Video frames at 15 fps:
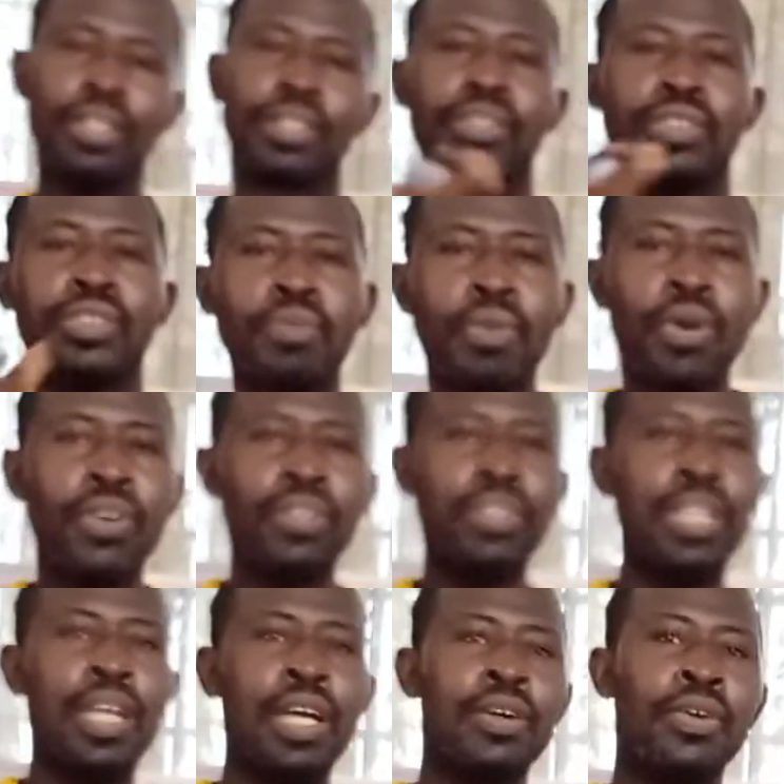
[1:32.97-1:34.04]
Small
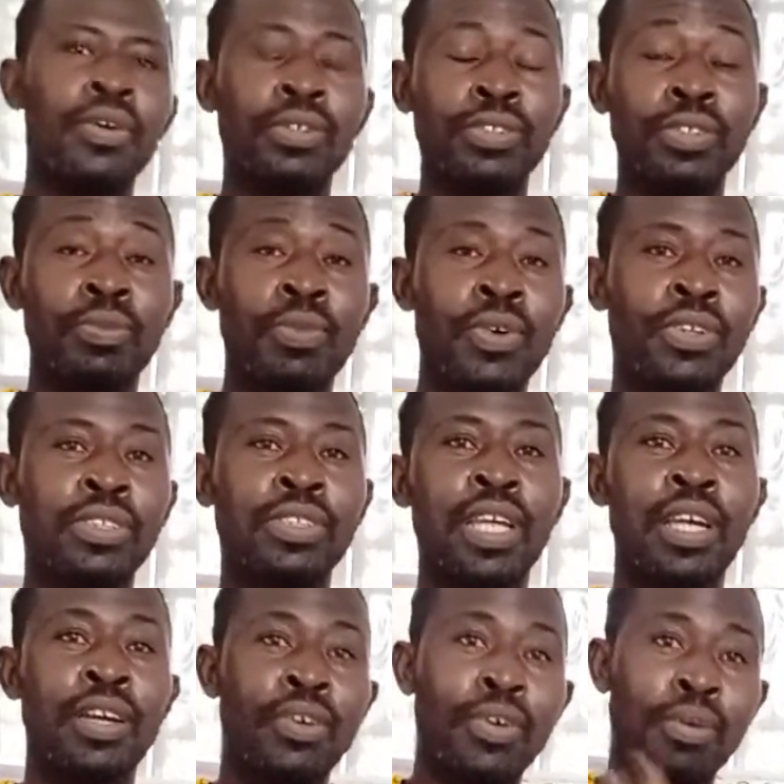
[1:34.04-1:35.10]
zero,
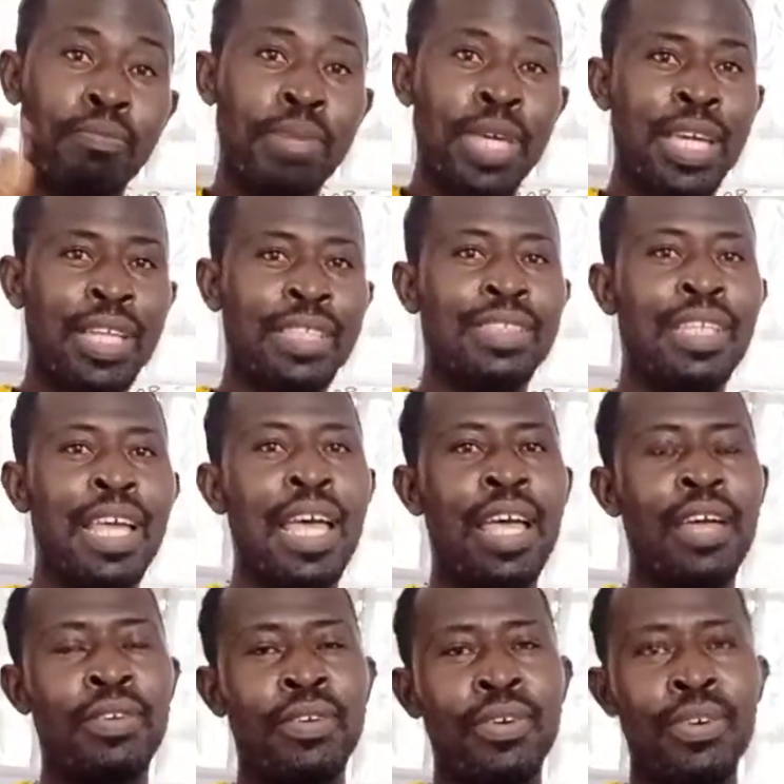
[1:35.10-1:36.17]
big
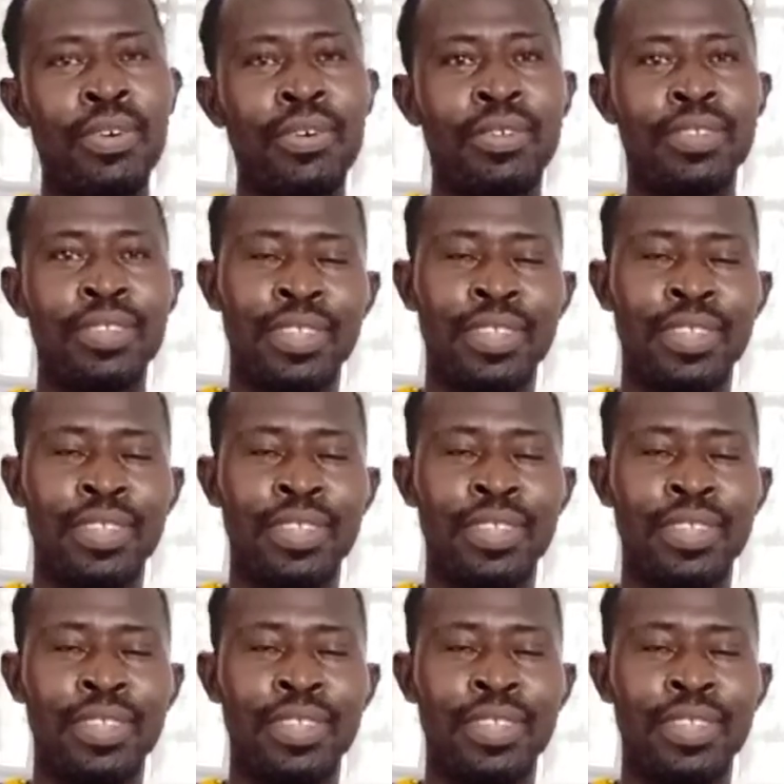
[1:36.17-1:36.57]
zero.